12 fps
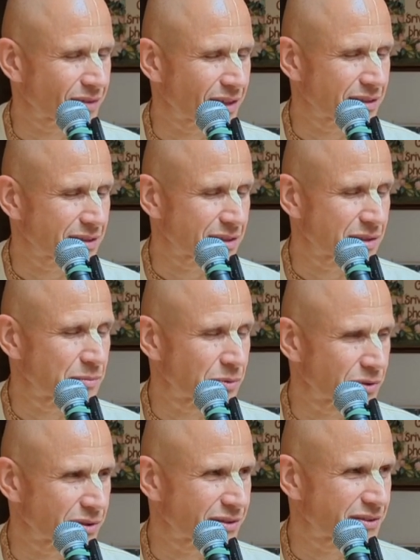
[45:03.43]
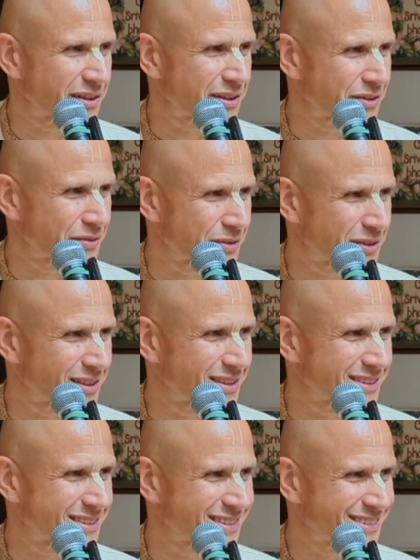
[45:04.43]
Yes, it's important. Thank you for
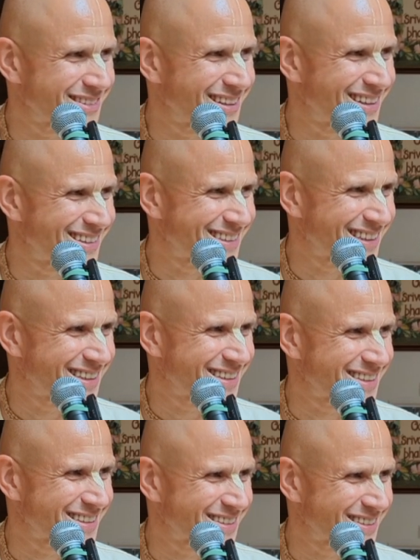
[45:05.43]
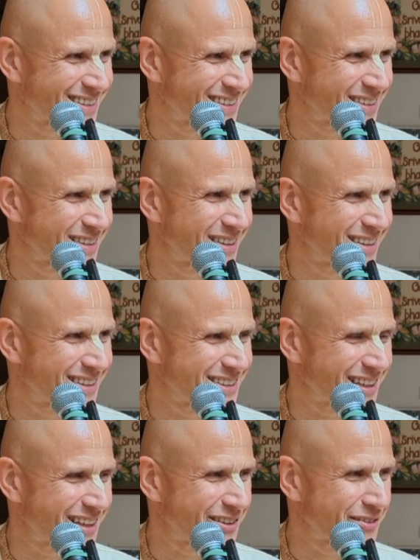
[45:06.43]
this realization,
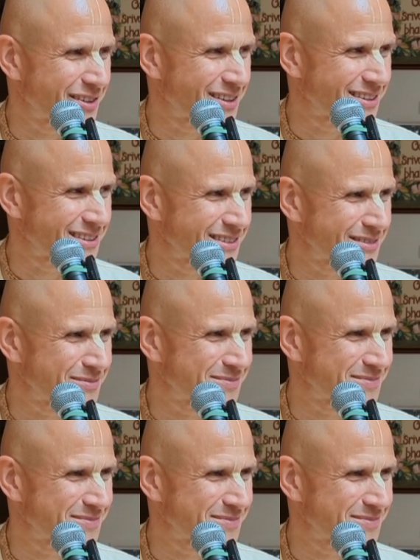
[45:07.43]
sharing with us.